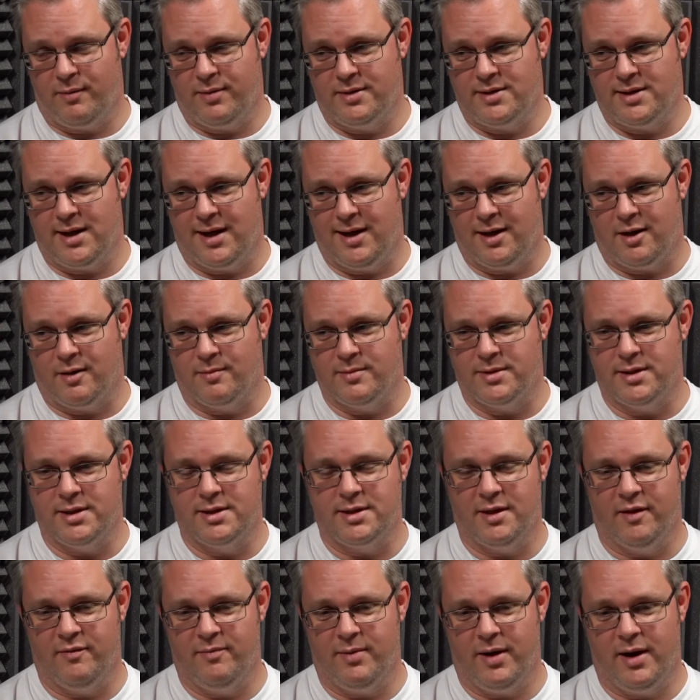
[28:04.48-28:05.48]
telecoms-y
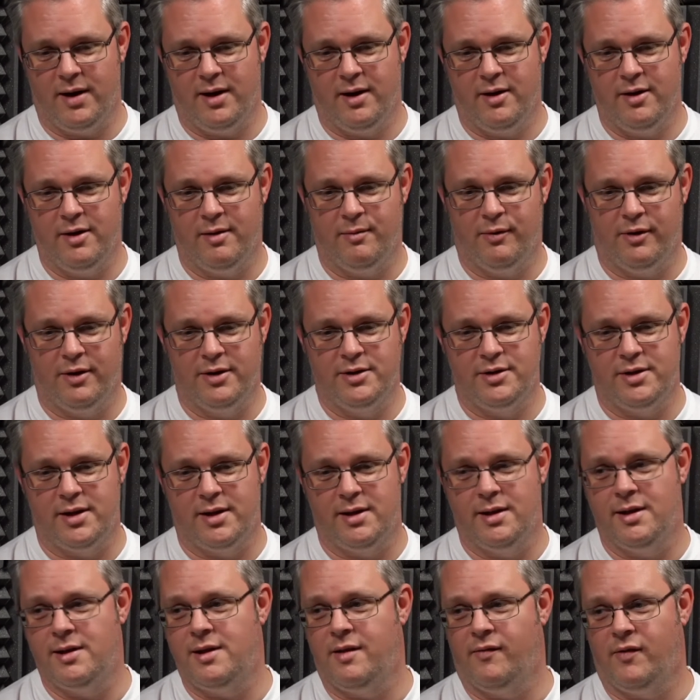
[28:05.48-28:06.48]
stuff, but I know you're more interested
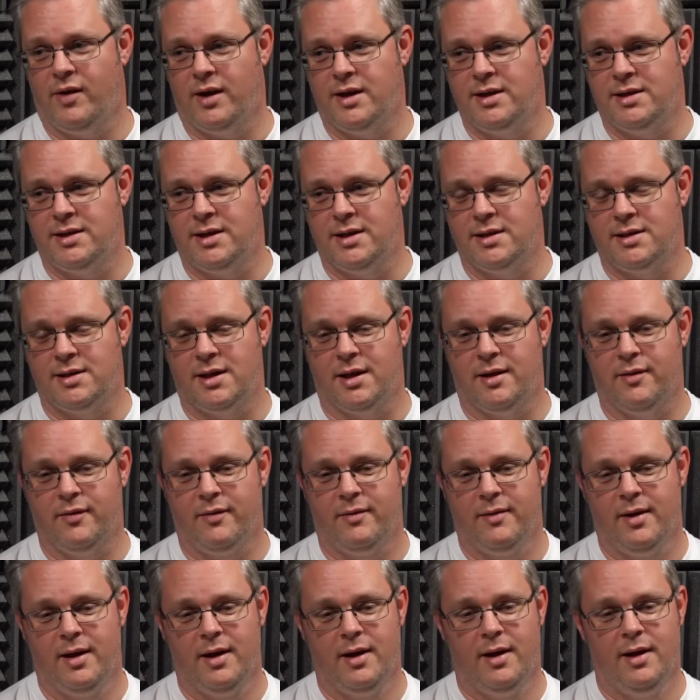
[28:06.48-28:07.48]
in the device-y stuff.
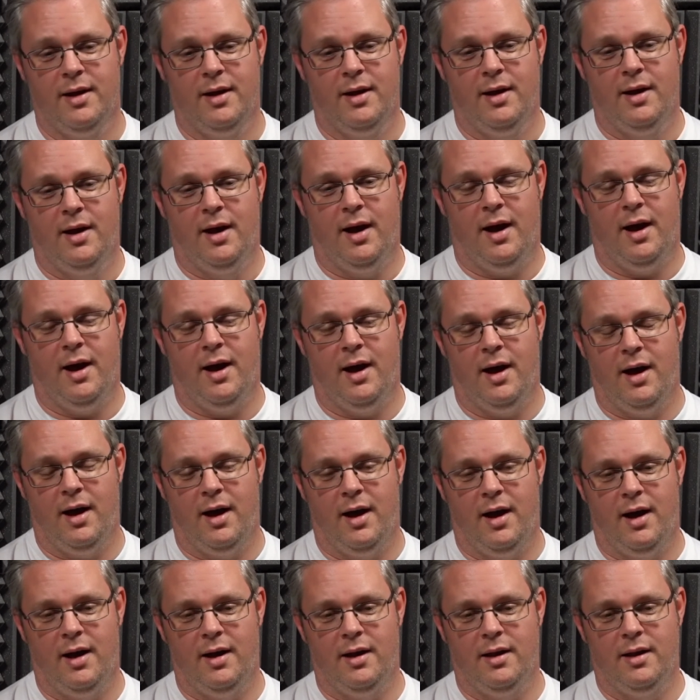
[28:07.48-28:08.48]

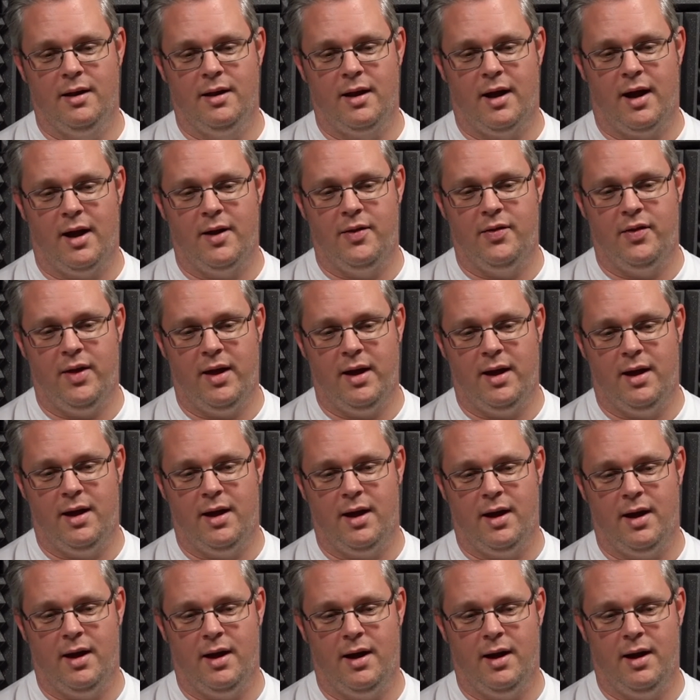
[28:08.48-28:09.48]
I think
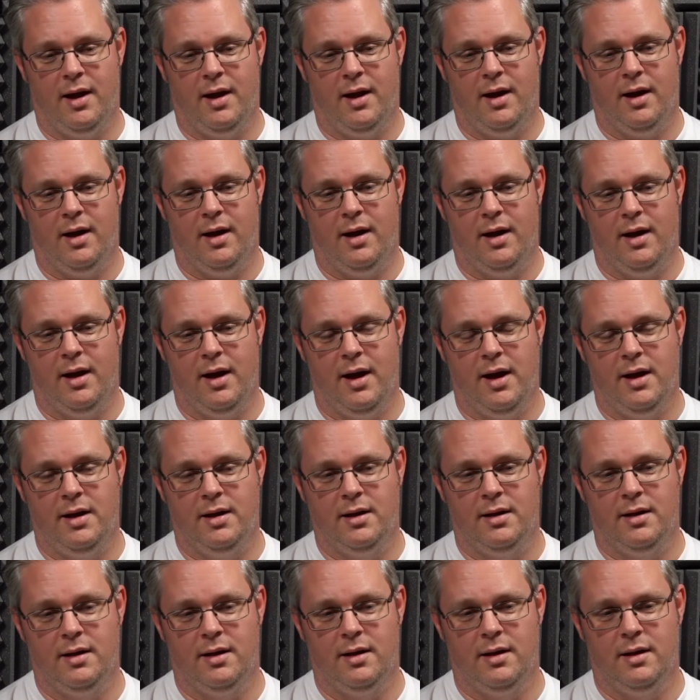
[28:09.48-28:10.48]

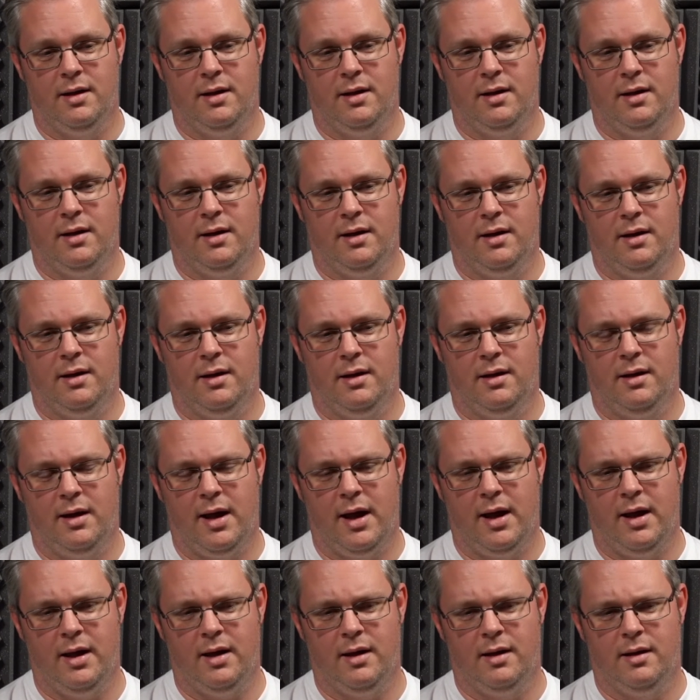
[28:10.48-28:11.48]
in
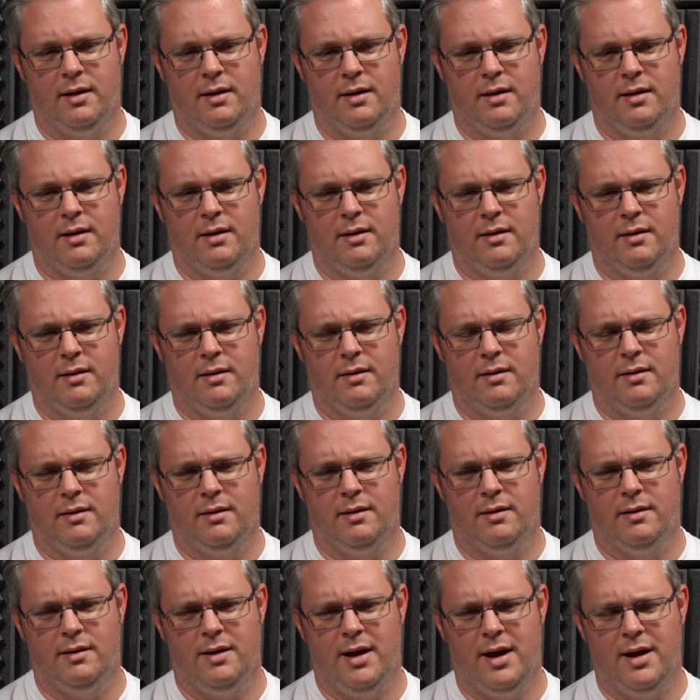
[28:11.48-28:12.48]
later
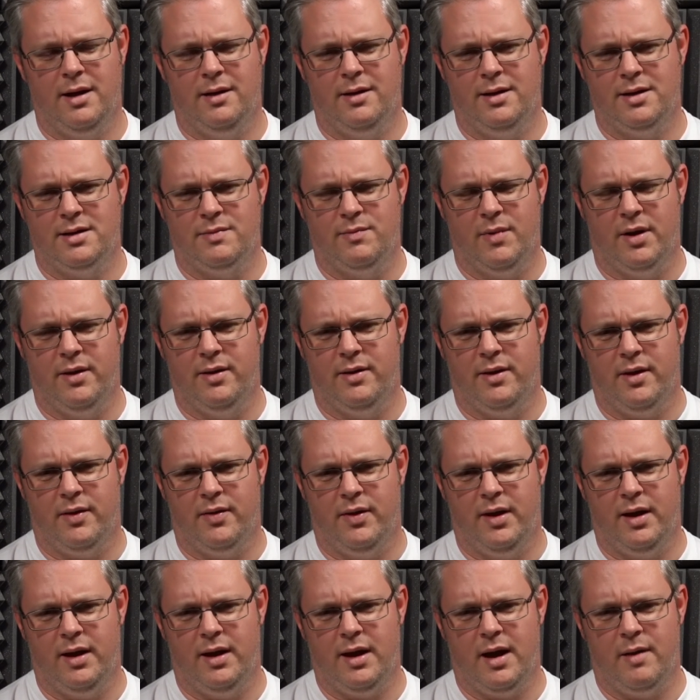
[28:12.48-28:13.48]
this month, I
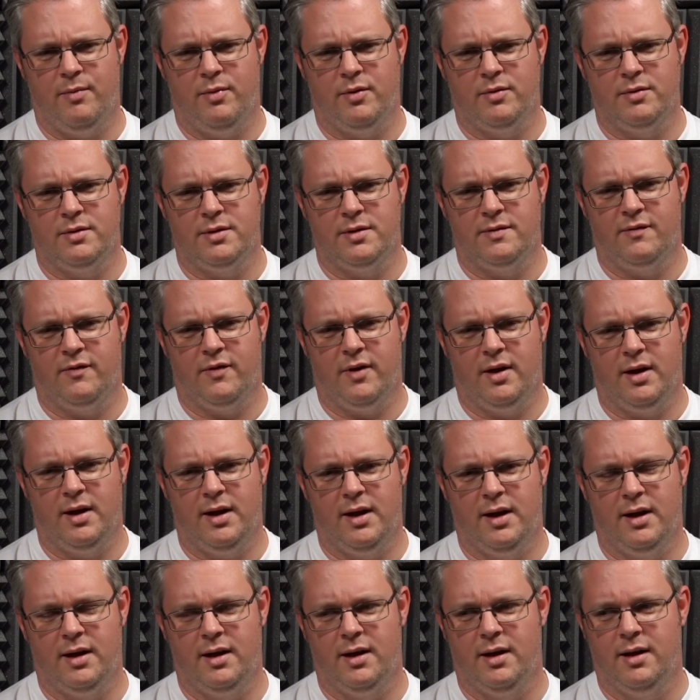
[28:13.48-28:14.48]
think Apple's
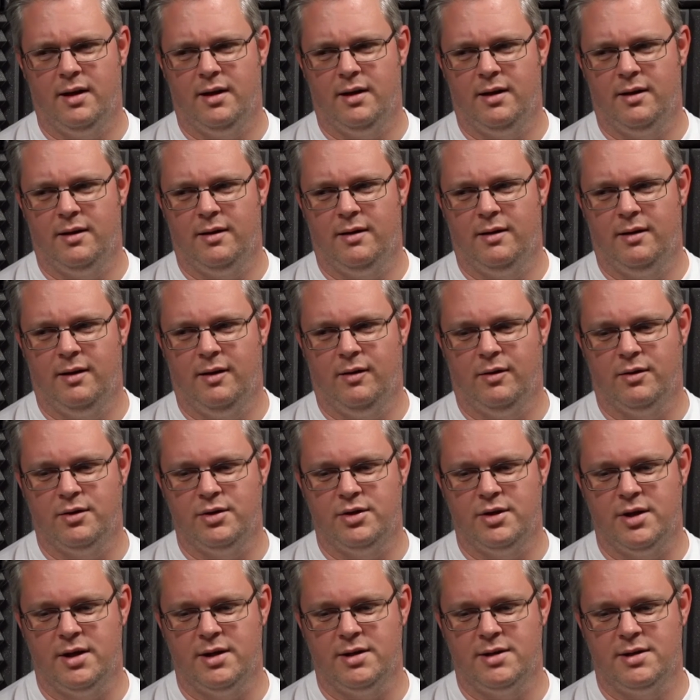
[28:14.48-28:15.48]
finally going to
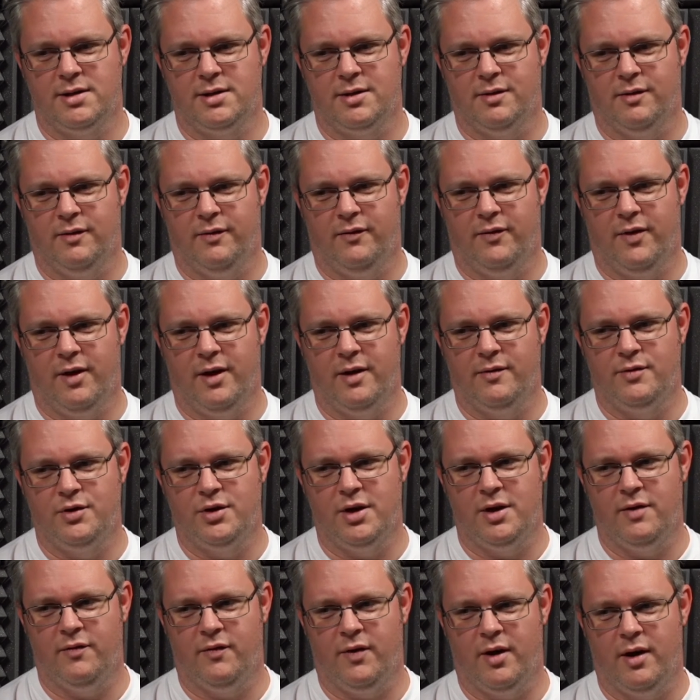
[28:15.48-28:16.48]
launch its sort of
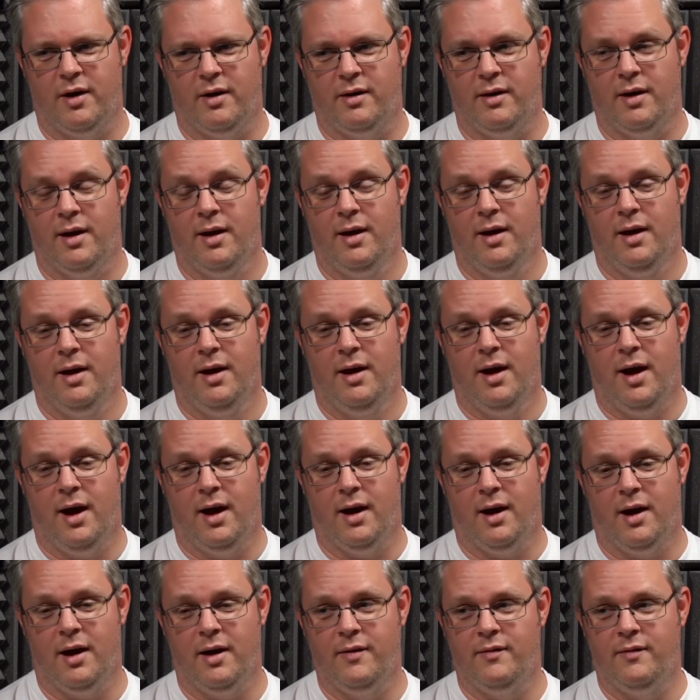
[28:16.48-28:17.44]
5G phone. And I